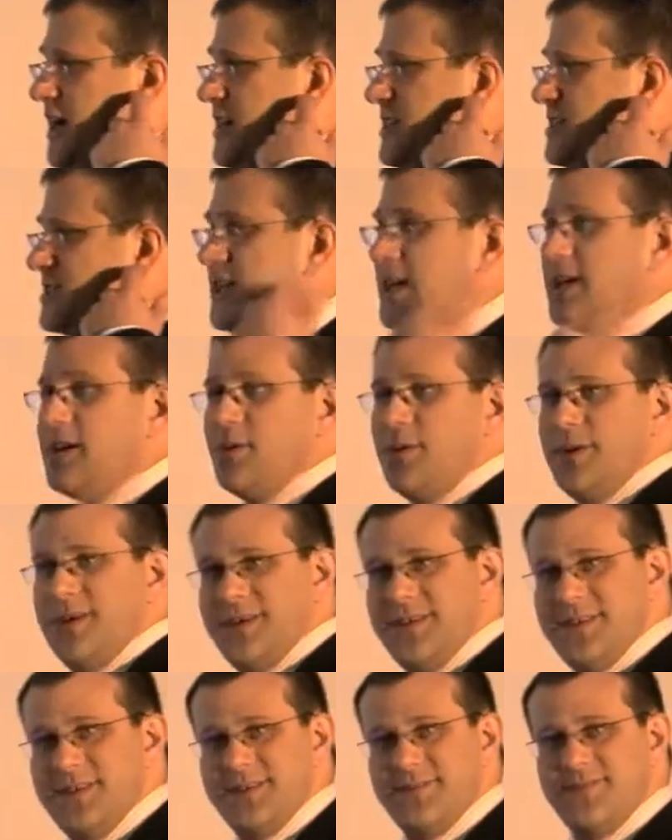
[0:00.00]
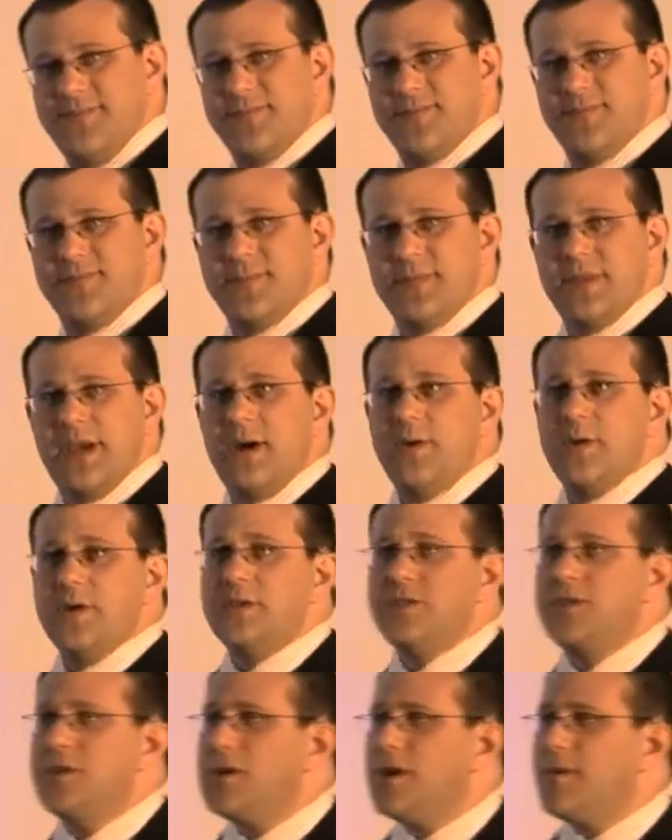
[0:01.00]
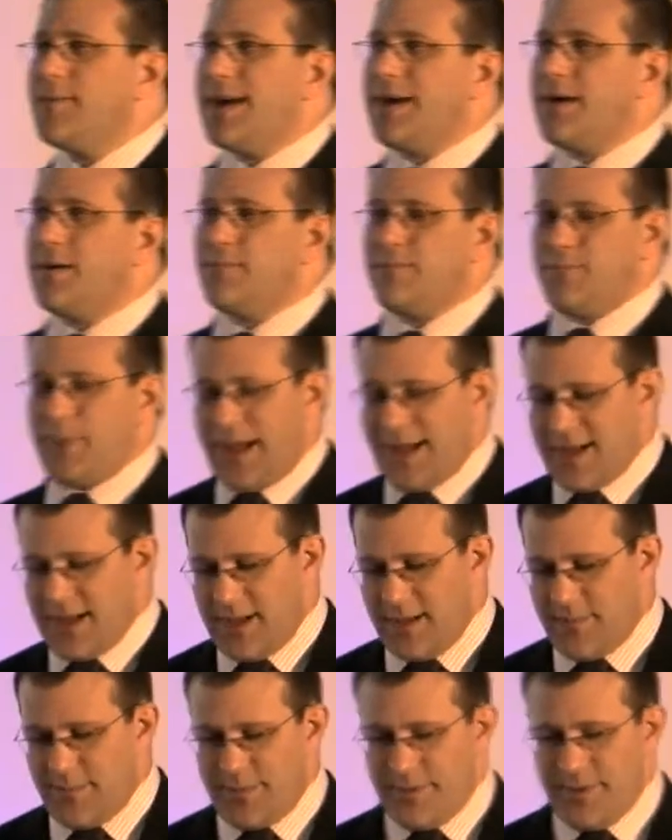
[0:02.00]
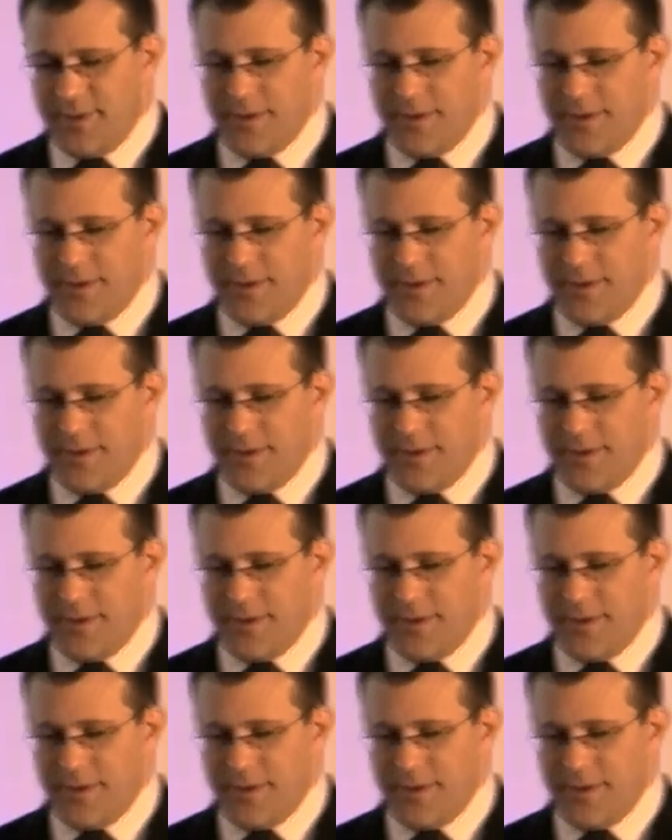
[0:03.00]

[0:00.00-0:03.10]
So, I want to talk about backup,